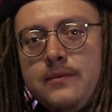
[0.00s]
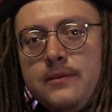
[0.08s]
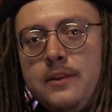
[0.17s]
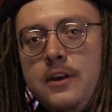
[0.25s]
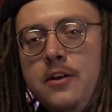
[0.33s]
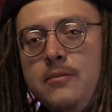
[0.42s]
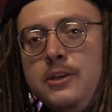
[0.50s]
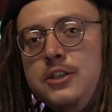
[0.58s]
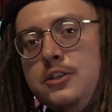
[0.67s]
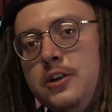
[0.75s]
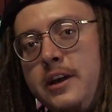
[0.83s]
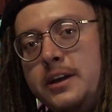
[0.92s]

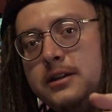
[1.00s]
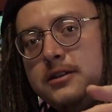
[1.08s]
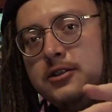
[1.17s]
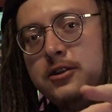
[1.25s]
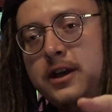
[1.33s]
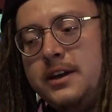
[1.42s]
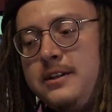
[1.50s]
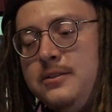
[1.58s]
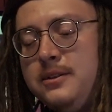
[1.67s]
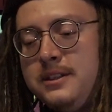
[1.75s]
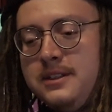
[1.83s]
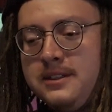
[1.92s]
homies Trey and
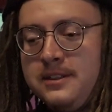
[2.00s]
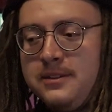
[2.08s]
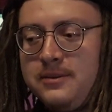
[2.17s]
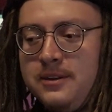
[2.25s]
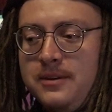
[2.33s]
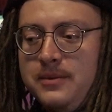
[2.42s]
Twista as well.